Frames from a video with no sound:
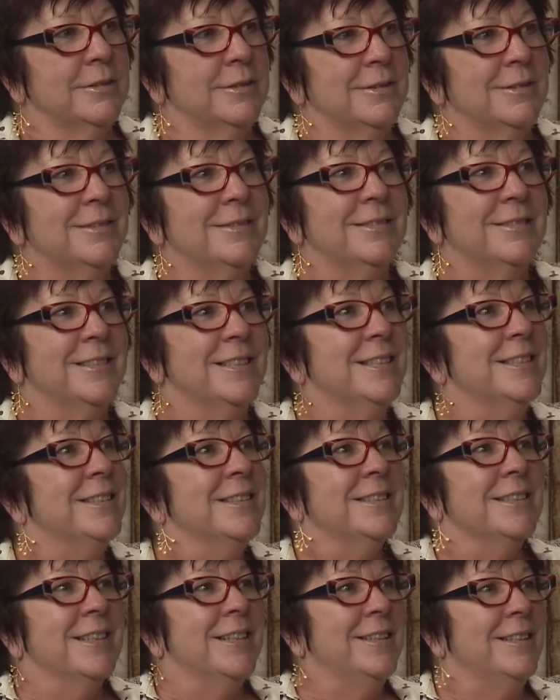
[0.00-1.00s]
exactly.
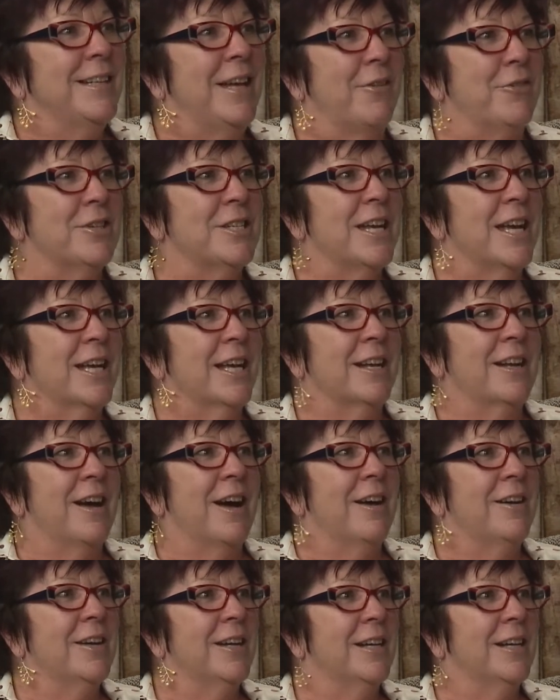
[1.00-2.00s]
Never you take it off. Just got
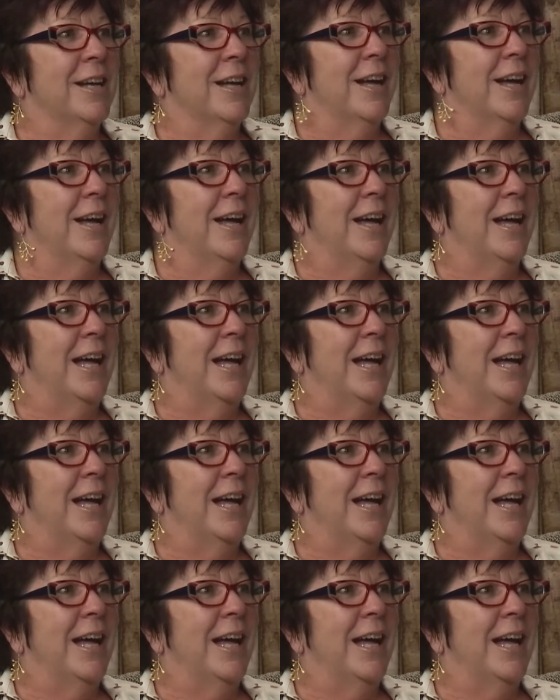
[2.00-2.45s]
out of bed this